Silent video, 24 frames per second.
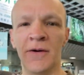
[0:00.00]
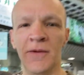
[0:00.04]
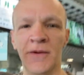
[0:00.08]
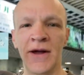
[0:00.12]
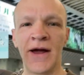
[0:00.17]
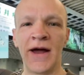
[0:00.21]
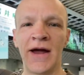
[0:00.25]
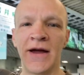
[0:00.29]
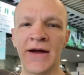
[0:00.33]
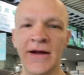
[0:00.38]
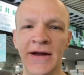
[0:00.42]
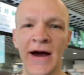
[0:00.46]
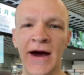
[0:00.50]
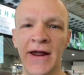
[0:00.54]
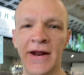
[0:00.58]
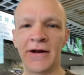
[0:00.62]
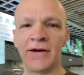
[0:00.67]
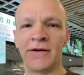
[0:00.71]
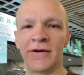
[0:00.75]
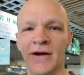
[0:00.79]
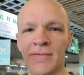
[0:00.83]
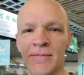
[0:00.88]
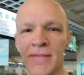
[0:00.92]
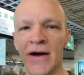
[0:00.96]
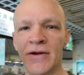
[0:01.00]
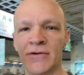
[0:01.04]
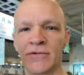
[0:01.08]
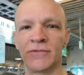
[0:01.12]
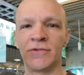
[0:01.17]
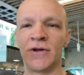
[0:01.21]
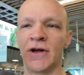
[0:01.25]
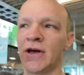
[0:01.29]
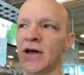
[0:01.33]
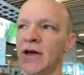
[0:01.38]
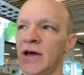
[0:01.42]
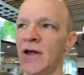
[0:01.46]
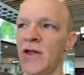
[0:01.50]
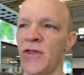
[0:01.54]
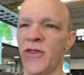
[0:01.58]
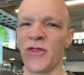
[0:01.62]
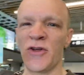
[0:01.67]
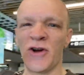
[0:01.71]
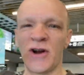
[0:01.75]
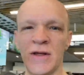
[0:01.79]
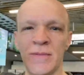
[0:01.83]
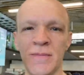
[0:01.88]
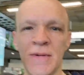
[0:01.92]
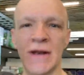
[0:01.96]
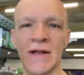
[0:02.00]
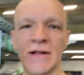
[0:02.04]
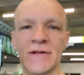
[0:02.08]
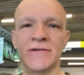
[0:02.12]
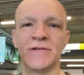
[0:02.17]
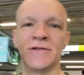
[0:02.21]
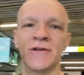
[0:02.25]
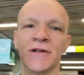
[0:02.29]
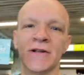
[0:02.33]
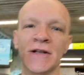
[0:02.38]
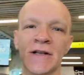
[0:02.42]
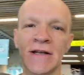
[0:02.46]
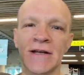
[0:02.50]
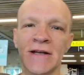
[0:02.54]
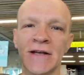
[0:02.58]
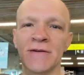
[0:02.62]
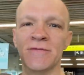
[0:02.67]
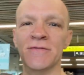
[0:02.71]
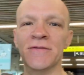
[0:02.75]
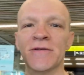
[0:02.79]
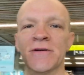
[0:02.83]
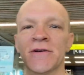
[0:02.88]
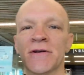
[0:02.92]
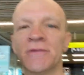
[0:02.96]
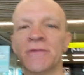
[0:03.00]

Okay, got it. About uh, 30 minutes till it leaves.